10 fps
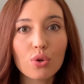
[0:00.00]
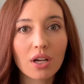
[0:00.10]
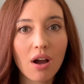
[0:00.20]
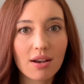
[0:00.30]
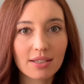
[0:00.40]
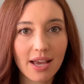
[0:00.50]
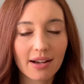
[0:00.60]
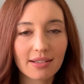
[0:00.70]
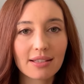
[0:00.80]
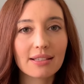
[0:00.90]
to
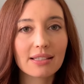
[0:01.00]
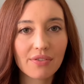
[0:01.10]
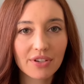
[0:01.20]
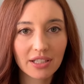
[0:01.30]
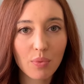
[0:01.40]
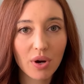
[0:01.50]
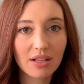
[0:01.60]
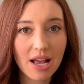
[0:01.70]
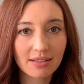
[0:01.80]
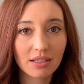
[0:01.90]
contacts. Definitely wear
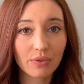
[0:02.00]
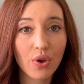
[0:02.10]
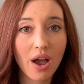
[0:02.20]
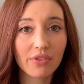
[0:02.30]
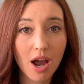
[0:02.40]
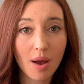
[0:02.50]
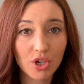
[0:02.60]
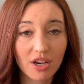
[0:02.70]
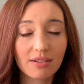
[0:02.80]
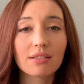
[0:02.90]
glasses if you have the option.